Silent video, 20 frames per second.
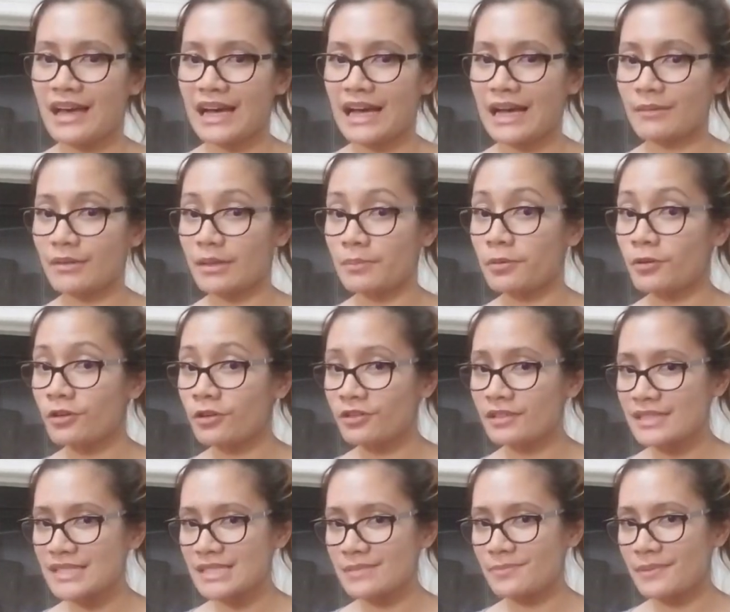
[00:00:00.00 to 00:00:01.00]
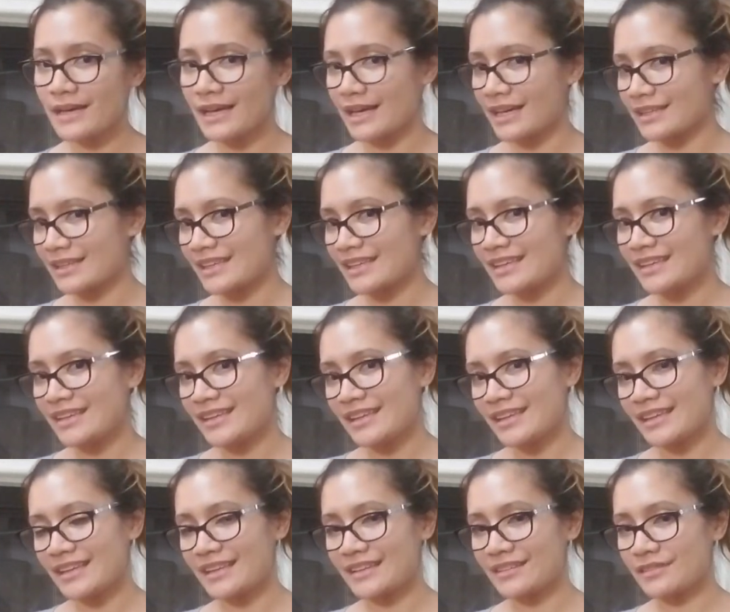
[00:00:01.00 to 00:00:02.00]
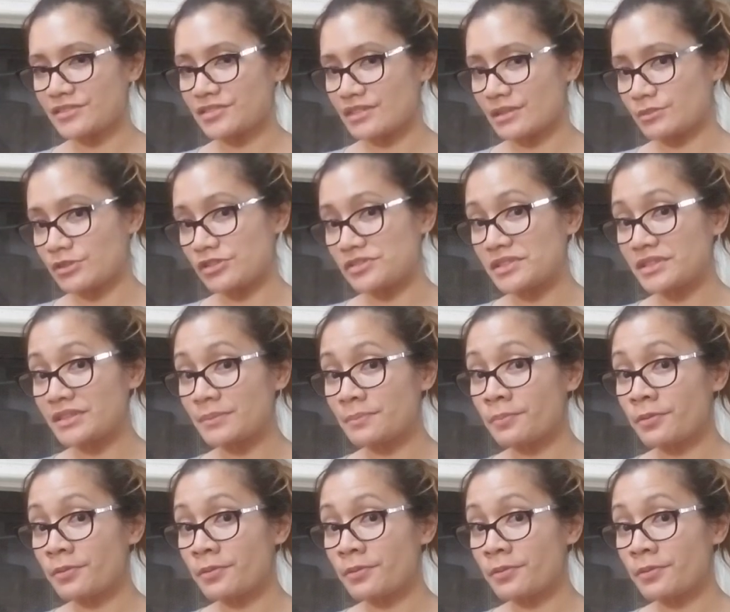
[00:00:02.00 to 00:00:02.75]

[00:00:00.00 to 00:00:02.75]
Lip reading: I'm going to pull this back. So I'm using